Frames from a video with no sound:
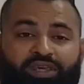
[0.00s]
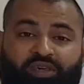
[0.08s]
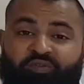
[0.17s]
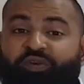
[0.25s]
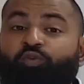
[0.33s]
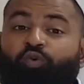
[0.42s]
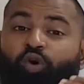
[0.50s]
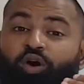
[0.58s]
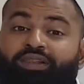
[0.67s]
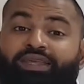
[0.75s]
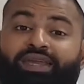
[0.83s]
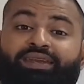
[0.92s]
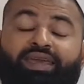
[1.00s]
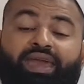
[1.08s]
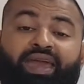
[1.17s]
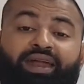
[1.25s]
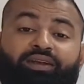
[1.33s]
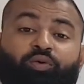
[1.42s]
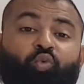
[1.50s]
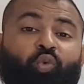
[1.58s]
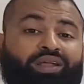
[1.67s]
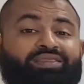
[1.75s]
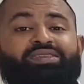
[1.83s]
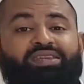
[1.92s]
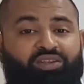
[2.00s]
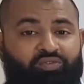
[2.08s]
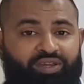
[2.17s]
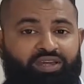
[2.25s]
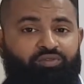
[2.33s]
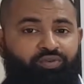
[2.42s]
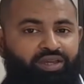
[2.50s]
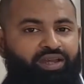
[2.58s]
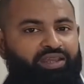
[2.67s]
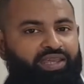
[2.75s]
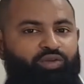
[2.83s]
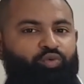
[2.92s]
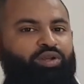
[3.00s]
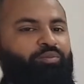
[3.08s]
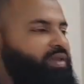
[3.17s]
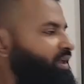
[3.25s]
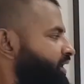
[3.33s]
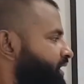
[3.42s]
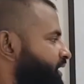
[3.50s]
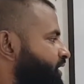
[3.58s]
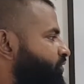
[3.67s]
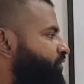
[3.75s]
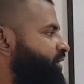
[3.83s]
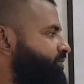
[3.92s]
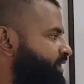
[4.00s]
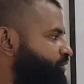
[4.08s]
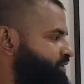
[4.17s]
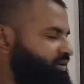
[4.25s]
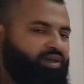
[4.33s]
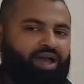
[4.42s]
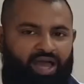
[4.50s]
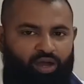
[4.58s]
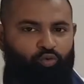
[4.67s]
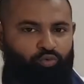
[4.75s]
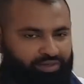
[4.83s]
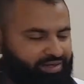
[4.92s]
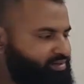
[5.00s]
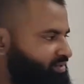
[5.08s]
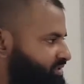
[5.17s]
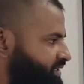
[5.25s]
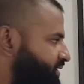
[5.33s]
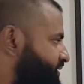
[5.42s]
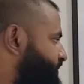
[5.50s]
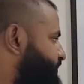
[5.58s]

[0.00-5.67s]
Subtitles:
if you call it at 1 significant figure, it will be 5000. How? Let's check.